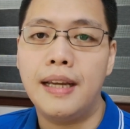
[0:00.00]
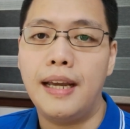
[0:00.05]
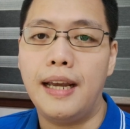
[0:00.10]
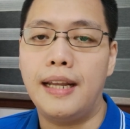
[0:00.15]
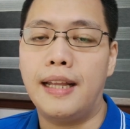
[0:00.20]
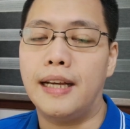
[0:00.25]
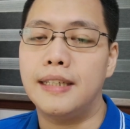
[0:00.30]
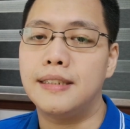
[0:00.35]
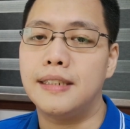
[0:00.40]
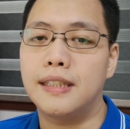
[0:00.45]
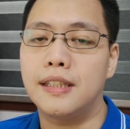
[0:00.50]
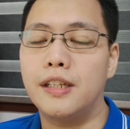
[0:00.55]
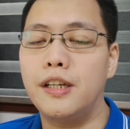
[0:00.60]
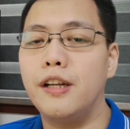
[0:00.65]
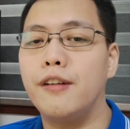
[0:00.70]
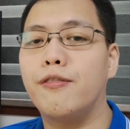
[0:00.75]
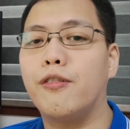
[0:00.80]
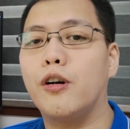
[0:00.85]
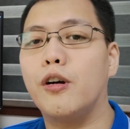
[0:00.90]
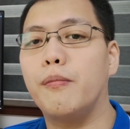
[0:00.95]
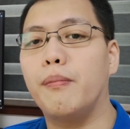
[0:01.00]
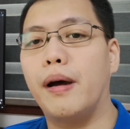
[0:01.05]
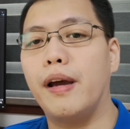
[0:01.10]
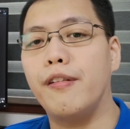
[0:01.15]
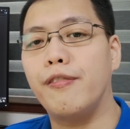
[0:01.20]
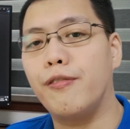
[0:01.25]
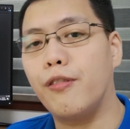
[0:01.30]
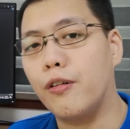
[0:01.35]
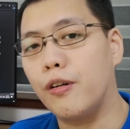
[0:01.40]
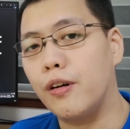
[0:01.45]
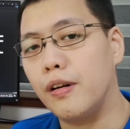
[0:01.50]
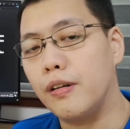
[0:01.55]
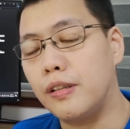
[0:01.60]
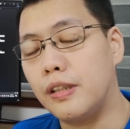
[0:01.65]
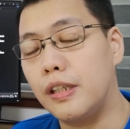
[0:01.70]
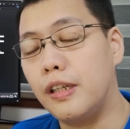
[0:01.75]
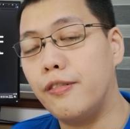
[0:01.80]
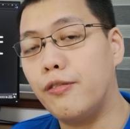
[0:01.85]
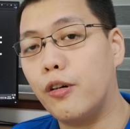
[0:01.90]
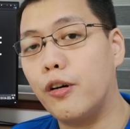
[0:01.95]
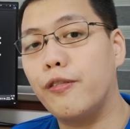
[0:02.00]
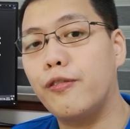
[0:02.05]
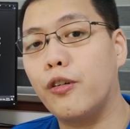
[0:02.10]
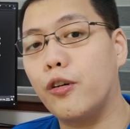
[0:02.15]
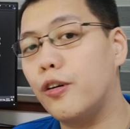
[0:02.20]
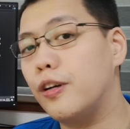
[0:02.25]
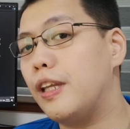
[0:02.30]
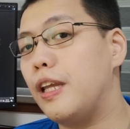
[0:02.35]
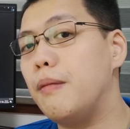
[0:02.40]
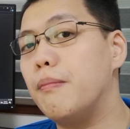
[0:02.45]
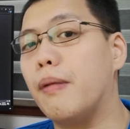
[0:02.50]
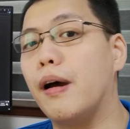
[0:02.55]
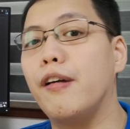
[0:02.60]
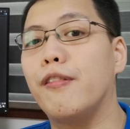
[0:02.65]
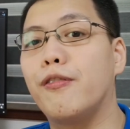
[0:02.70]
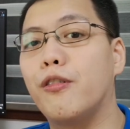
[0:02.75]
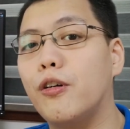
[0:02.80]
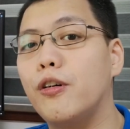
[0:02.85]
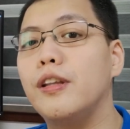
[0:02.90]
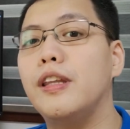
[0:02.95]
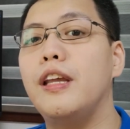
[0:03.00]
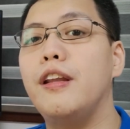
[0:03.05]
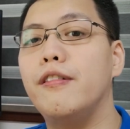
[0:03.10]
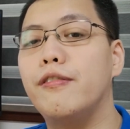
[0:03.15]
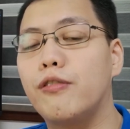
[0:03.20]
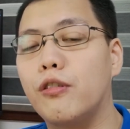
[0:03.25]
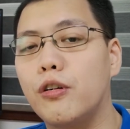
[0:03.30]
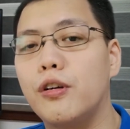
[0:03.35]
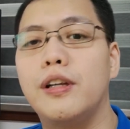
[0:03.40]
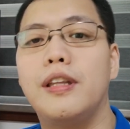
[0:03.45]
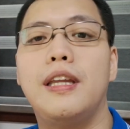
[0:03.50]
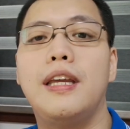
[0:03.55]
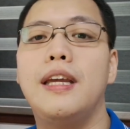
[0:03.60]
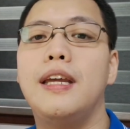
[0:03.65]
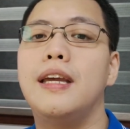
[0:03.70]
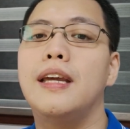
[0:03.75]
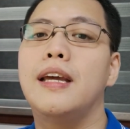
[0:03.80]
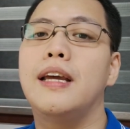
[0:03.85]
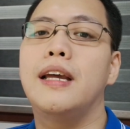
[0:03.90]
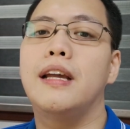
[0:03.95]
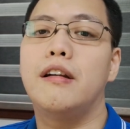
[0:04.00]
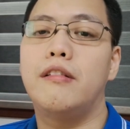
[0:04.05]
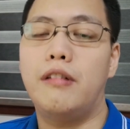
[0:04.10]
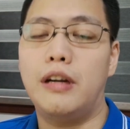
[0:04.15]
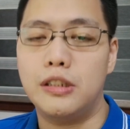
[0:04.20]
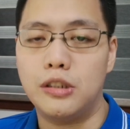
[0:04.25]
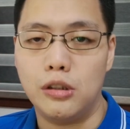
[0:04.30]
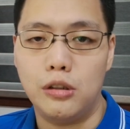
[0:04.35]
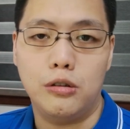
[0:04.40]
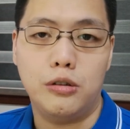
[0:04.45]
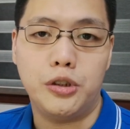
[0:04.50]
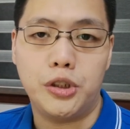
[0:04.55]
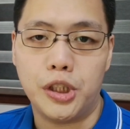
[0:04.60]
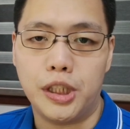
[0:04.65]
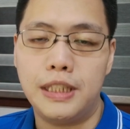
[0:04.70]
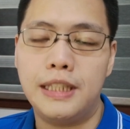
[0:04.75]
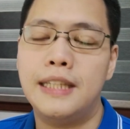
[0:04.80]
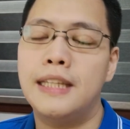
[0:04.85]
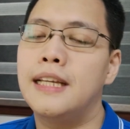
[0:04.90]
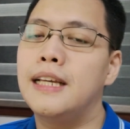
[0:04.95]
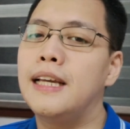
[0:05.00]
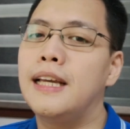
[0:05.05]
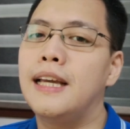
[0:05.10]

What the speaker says: It has a 3440 by 1440 resolution.